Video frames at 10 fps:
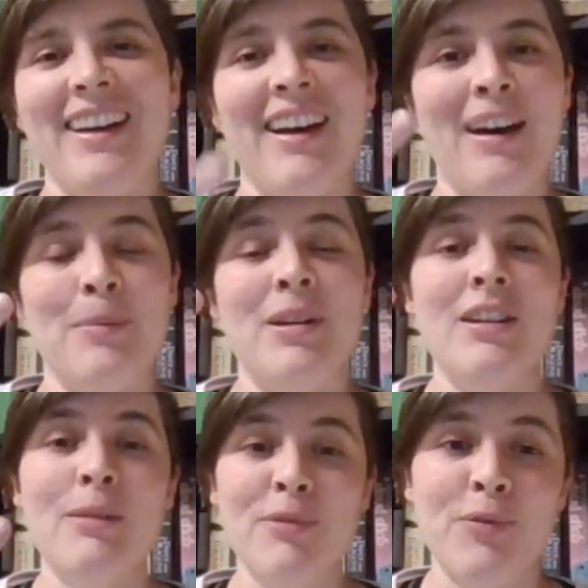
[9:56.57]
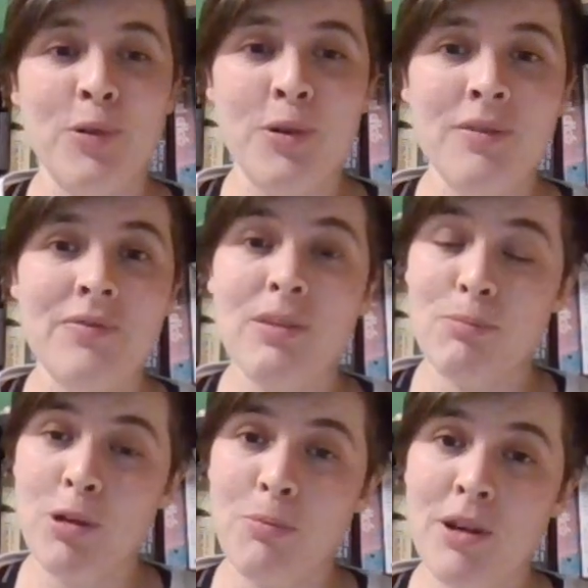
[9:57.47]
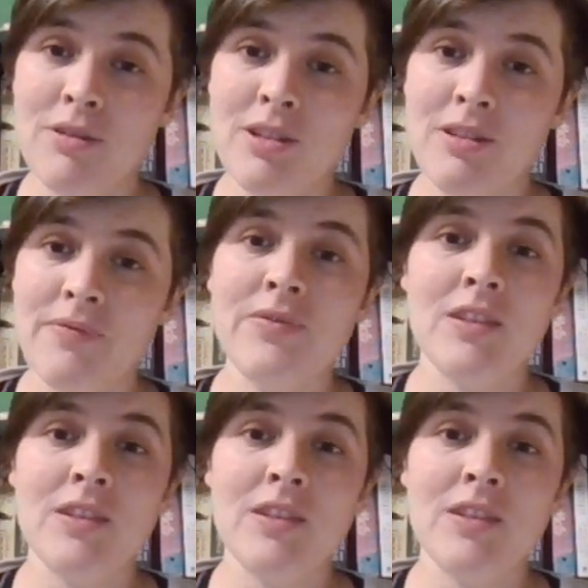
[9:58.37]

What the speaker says: Number 4, blog post.